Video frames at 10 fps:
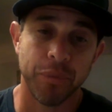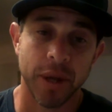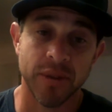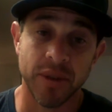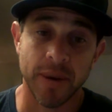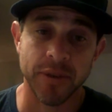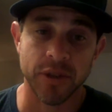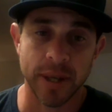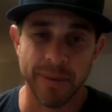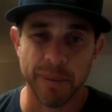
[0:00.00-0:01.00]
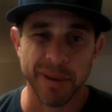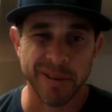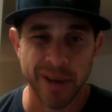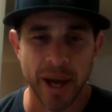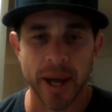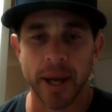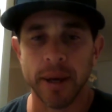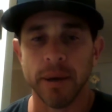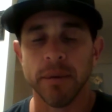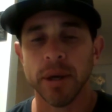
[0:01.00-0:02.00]
instead of just leaving them on the side
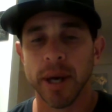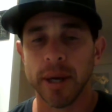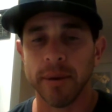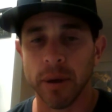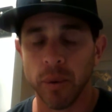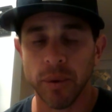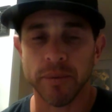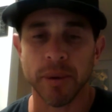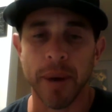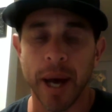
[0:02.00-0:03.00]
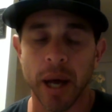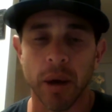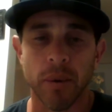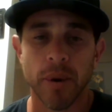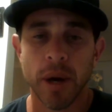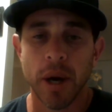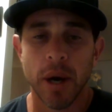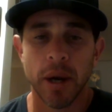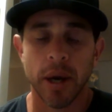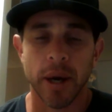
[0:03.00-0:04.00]
and kind of include them somehow
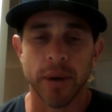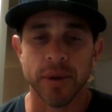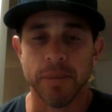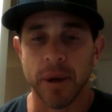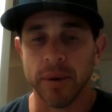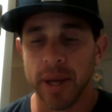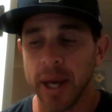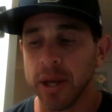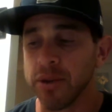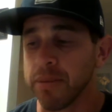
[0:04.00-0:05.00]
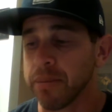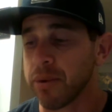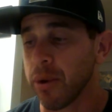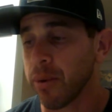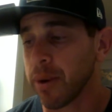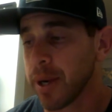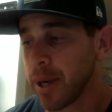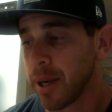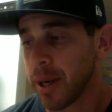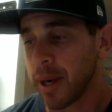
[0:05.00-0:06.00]
engage them. So
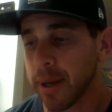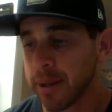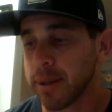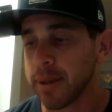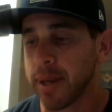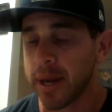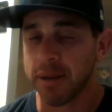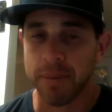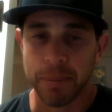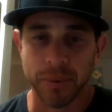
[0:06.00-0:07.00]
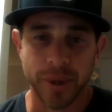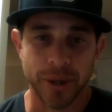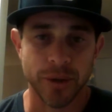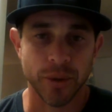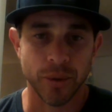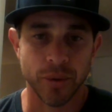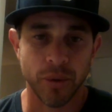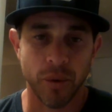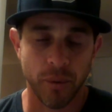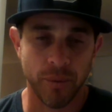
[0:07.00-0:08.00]
that is my potential.
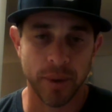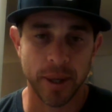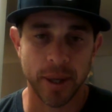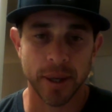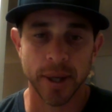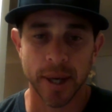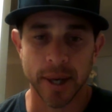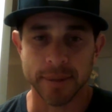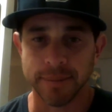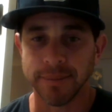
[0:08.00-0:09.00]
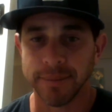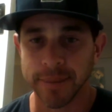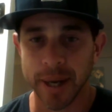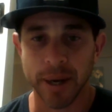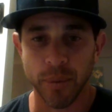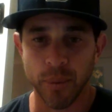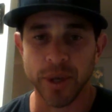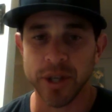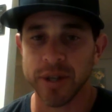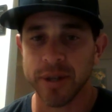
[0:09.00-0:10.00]
So hopefully I can
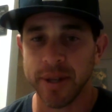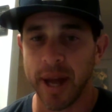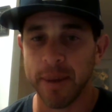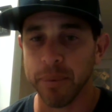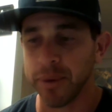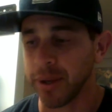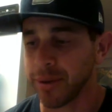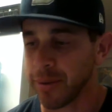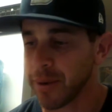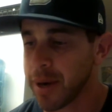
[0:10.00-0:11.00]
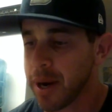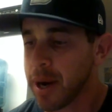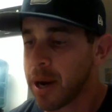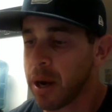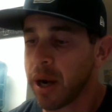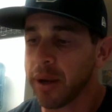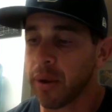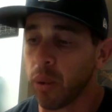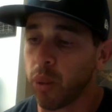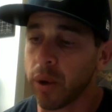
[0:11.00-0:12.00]
reach that potential.
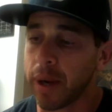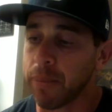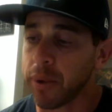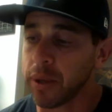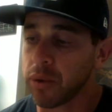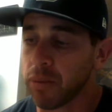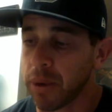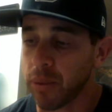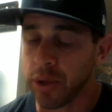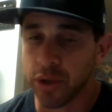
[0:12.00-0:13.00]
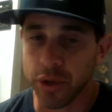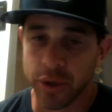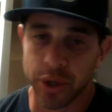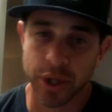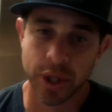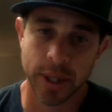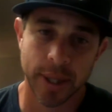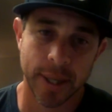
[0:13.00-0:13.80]
So what do I bring to my research?